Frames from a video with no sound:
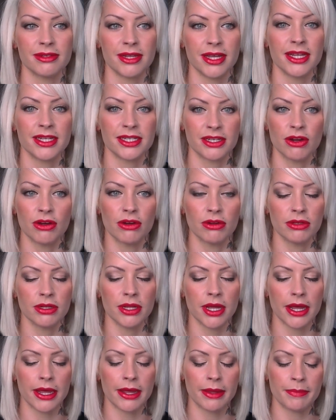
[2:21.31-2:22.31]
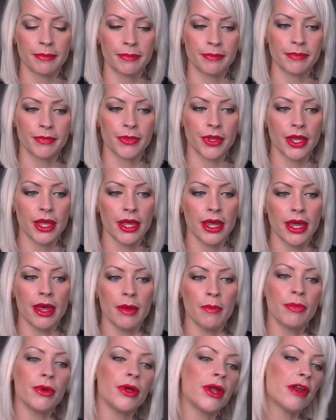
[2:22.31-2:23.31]
it's not. But
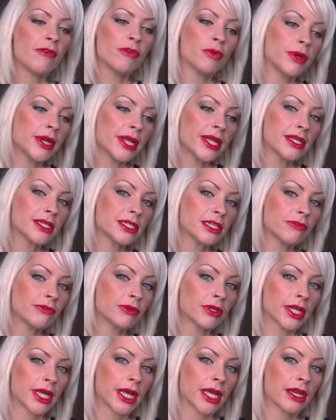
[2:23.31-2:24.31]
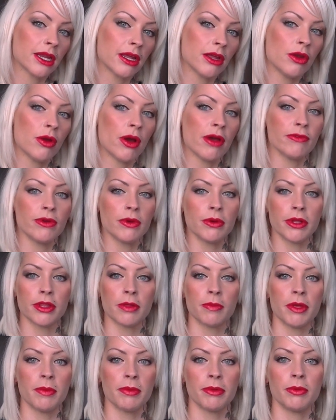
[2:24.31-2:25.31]
everyone heals differently, and you know, I've known
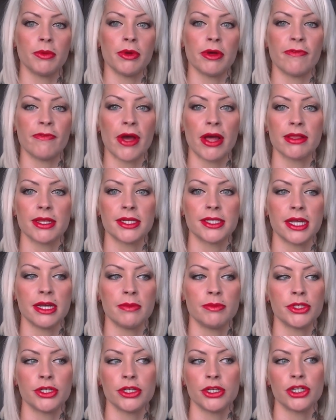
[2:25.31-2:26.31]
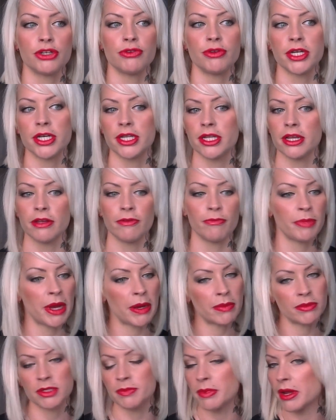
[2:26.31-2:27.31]
other people who have had the same surgery and they've
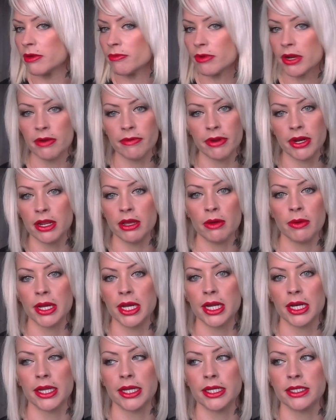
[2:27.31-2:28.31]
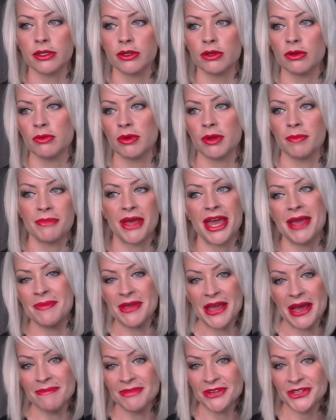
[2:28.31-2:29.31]
bounced back really quickly. So
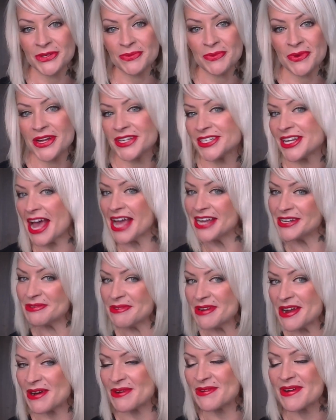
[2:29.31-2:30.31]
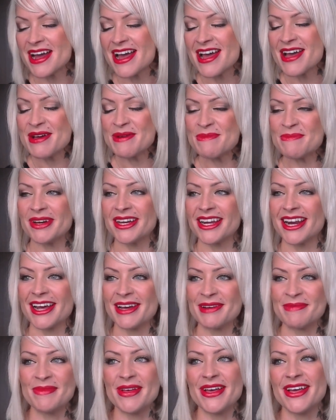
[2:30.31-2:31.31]
maybe I'm just a wuss, I don't know.
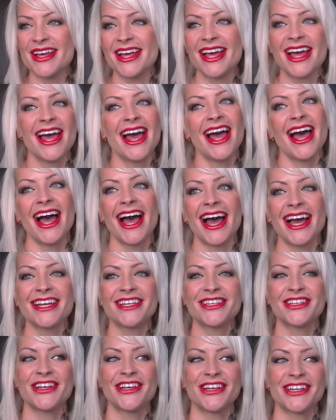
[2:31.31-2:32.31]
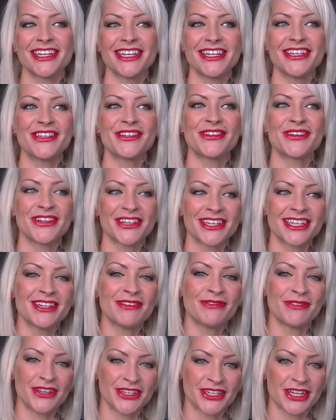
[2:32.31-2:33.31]
But I certainly struggled in
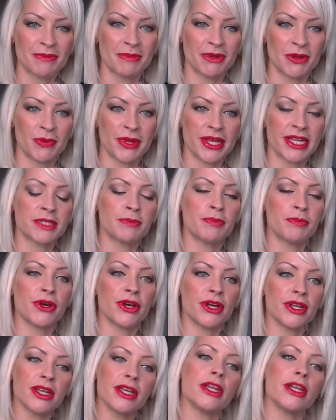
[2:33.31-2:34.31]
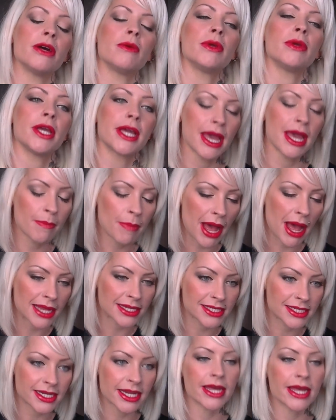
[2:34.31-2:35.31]
the first couple of weeks. But you know, you get
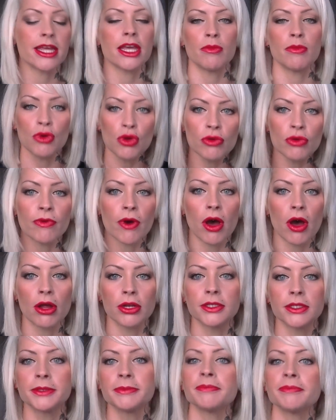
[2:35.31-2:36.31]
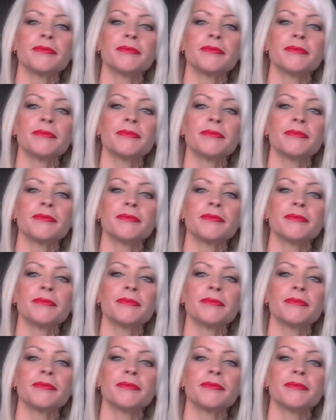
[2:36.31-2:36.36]
past it, you move on,